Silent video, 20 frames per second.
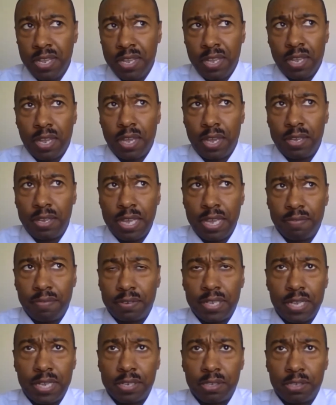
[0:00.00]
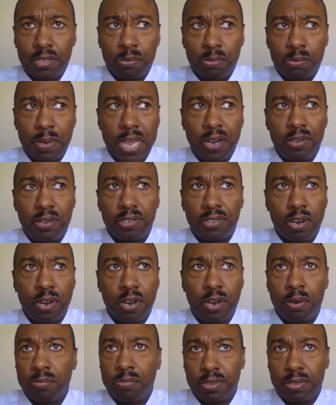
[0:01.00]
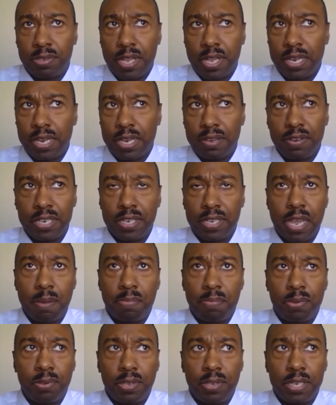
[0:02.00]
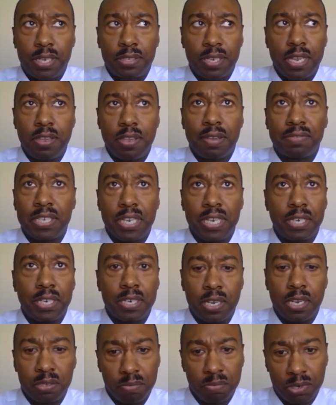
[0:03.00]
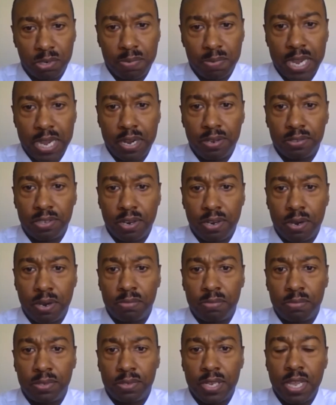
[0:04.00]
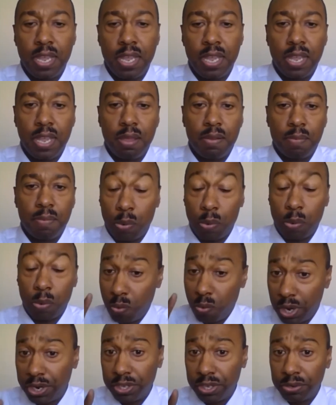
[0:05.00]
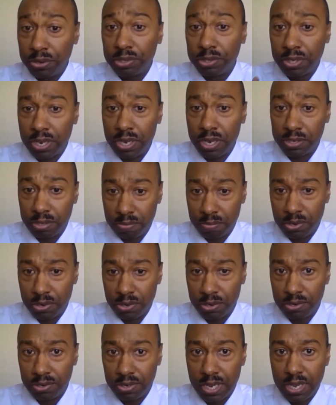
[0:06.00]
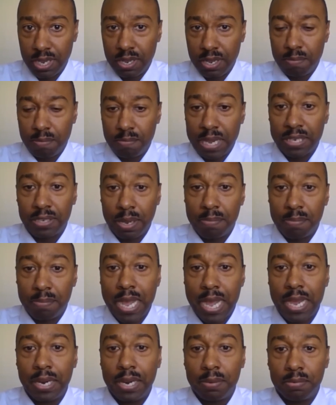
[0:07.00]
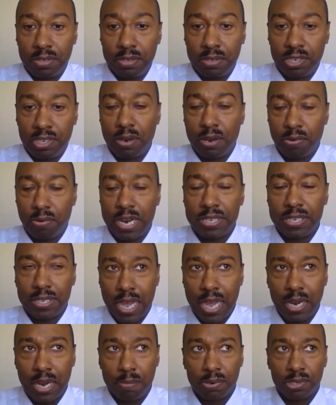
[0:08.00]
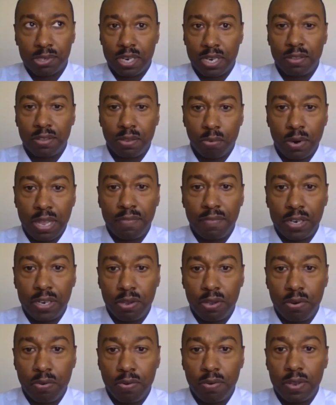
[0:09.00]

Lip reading: You have customers paying on terms. I'll give an example. Let's say you have 10 customers paying on terms, but one of those customers generates 90% of the revenue.